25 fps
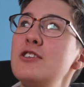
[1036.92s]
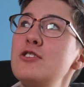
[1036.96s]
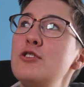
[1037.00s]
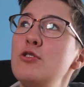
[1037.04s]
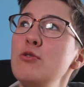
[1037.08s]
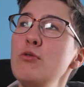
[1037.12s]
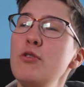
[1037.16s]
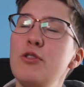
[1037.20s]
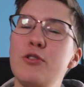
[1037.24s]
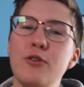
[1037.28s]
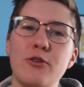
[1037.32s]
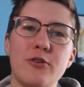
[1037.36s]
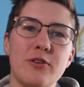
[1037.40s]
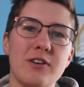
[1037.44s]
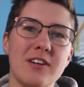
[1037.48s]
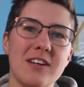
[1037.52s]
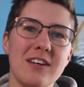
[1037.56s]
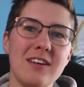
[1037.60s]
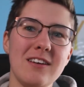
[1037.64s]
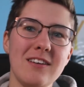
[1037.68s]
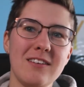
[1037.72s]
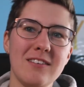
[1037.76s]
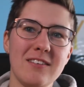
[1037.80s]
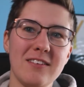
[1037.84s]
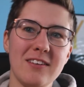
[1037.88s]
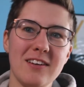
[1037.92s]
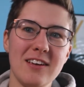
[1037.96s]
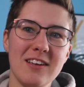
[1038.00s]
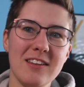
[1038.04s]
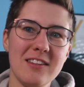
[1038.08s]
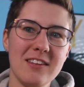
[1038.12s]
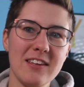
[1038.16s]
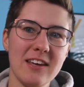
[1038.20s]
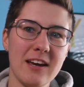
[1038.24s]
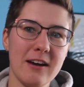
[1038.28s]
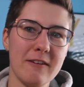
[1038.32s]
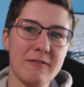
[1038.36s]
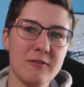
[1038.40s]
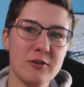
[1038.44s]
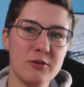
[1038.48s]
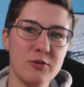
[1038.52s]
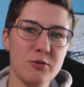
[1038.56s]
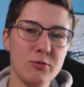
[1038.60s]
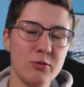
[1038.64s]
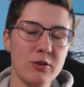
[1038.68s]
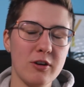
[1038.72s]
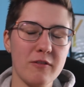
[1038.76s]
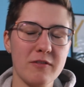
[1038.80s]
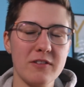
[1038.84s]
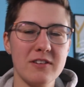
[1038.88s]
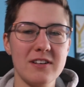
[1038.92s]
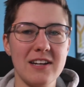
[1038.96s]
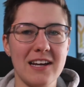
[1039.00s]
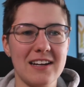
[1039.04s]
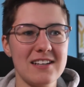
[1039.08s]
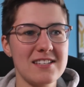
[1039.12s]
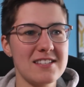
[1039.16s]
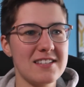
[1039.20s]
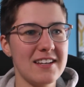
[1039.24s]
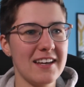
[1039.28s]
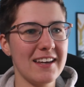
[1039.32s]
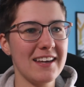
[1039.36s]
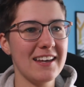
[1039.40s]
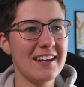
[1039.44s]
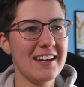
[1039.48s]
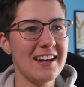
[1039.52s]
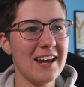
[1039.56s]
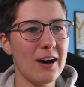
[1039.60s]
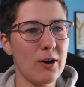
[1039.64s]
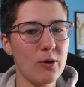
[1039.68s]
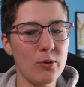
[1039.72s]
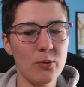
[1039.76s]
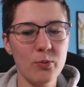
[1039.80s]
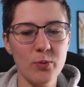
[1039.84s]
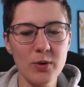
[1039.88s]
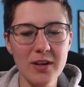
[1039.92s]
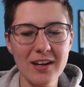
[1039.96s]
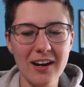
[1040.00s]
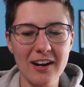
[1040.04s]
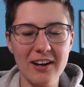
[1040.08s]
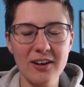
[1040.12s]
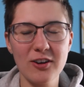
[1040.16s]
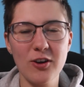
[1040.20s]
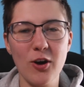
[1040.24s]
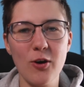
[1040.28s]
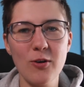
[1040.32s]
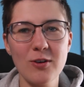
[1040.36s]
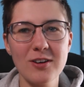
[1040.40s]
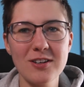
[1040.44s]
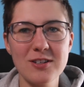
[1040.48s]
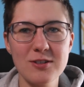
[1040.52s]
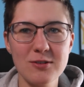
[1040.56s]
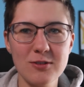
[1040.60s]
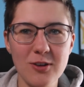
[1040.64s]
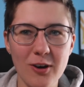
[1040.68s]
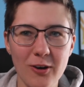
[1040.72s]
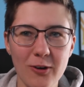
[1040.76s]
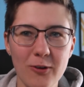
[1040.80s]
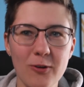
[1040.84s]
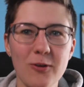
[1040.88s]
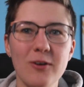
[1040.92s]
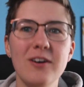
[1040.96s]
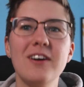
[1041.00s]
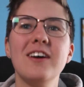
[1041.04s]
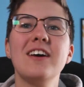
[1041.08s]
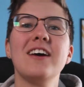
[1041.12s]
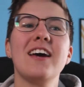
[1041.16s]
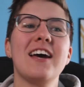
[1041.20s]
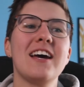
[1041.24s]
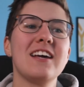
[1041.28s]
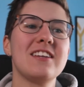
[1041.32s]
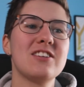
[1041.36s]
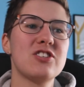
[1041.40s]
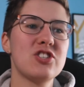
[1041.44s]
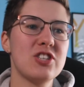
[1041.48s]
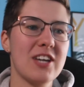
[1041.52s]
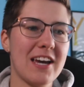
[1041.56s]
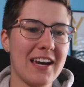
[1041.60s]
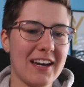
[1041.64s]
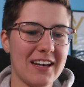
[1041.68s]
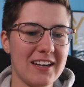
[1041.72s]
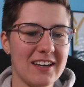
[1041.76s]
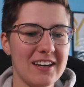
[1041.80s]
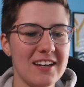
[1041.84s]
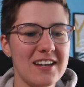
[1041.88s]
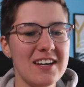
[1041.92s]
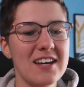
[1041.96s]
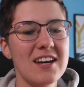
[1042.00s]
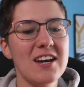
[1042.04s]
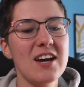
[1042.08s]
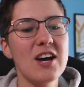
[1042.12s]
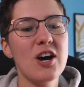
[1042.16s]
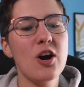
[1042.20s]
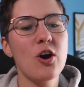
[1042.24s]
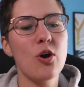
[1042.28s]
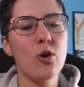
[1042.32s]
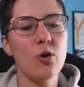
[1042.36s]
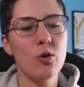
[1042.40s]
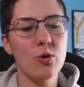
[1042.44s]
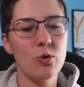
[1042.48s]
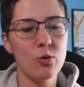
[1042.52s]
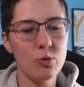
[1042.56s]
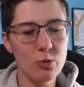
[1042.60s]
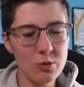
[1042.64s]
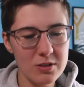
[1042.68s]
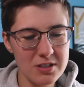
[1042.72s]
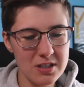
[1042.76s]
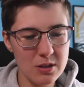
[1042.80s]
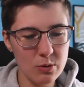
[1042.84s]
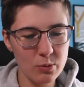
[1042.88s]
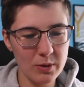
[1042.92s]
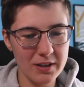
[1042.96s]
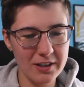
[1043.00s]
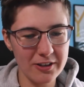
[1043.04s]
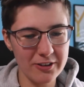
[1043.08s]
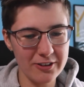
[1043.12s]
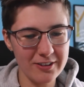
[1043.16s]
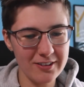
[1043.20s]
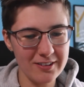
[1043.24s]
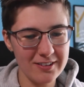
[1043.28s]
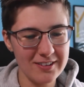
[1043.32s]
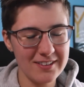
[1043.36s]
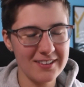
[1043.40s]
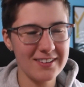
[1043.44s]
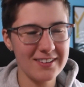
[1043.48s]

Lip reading: 2:30 in the afternoon of the next day, and now we are going to go and check who is the winner.